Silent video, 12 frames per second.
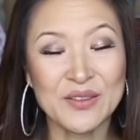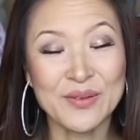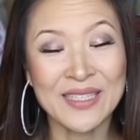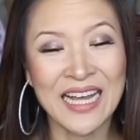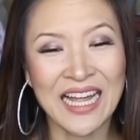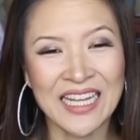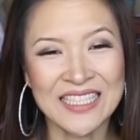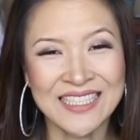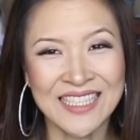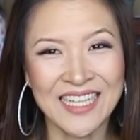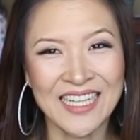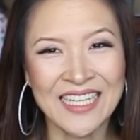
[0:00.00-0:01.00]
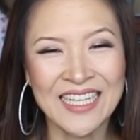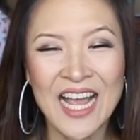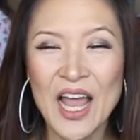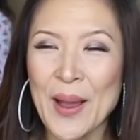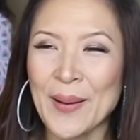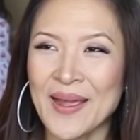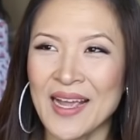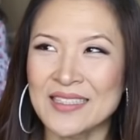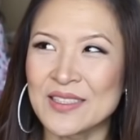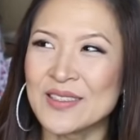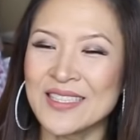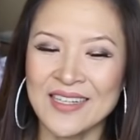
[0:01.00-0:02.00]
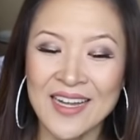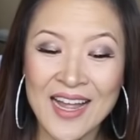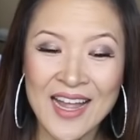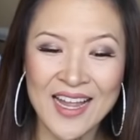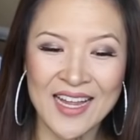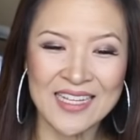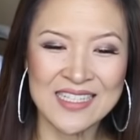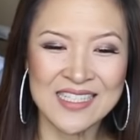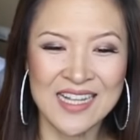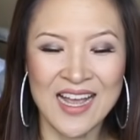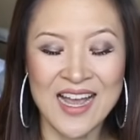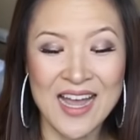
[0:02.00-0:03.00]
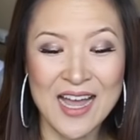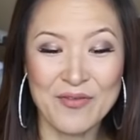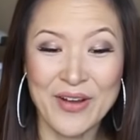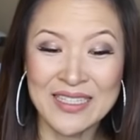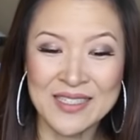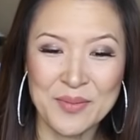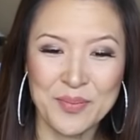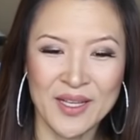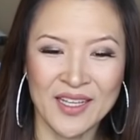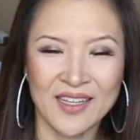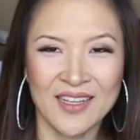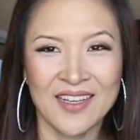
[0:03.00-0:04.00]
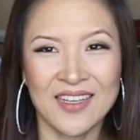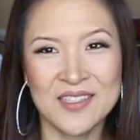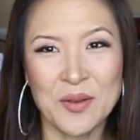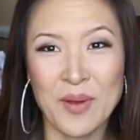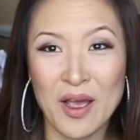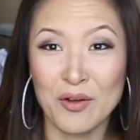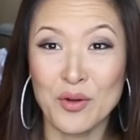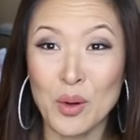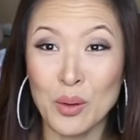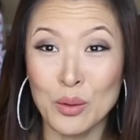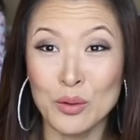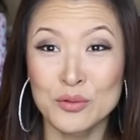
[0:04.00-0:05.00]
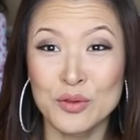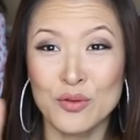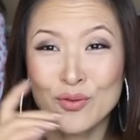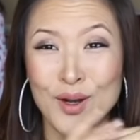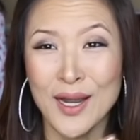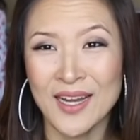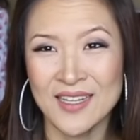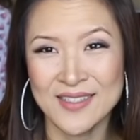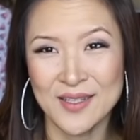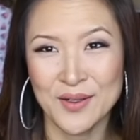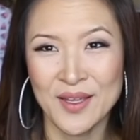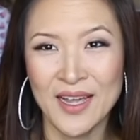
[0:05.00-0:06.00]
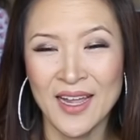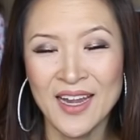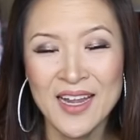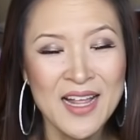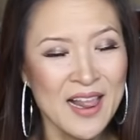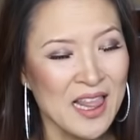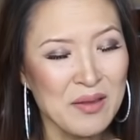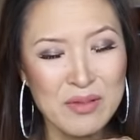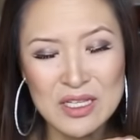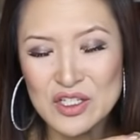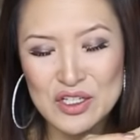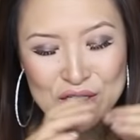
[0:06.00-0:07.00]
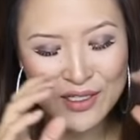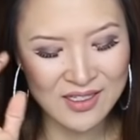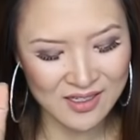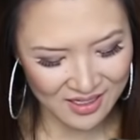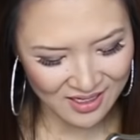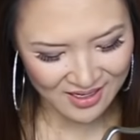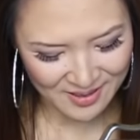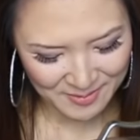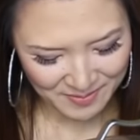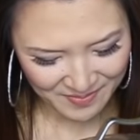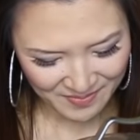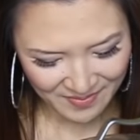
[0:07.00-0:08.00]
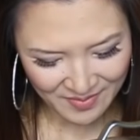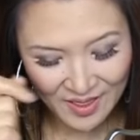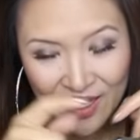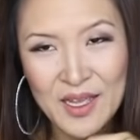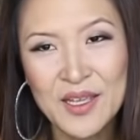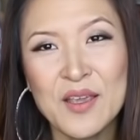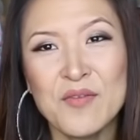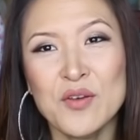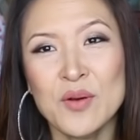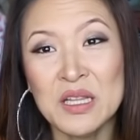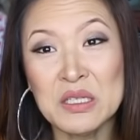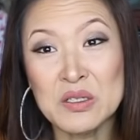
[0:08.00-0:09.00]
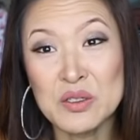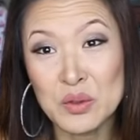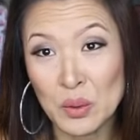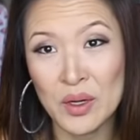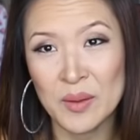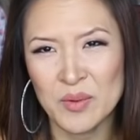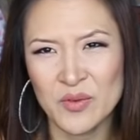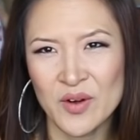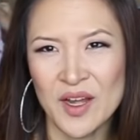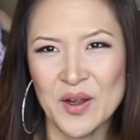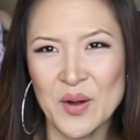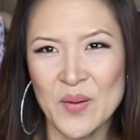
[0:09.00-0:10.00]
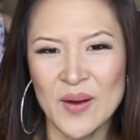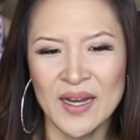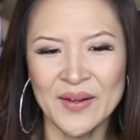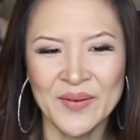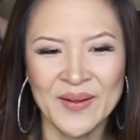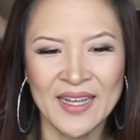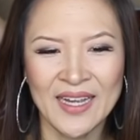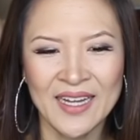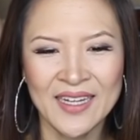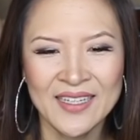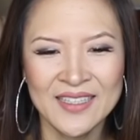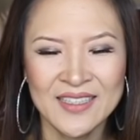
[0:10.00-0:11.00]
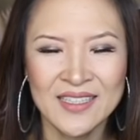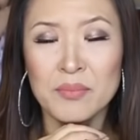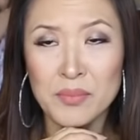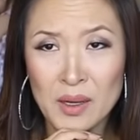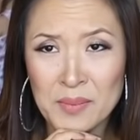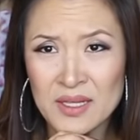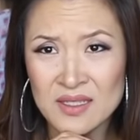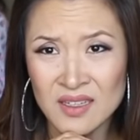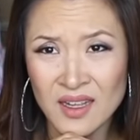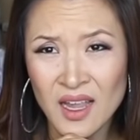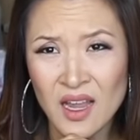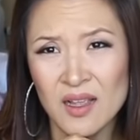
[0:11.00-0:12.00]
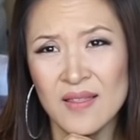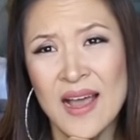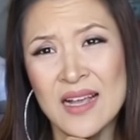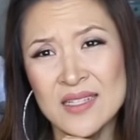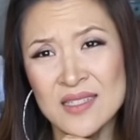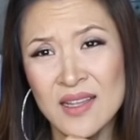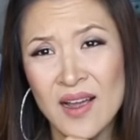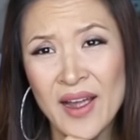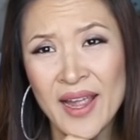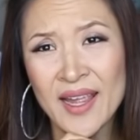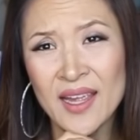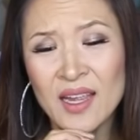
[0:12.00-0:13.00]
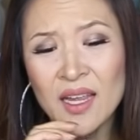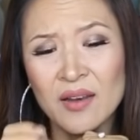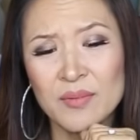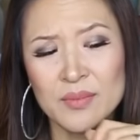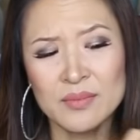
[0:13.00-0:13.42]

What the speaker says: to reality. Okay, so today's recipe is about old rice, okay? Let me just give you a little story before I go on, okay? Mommy Tang, last night,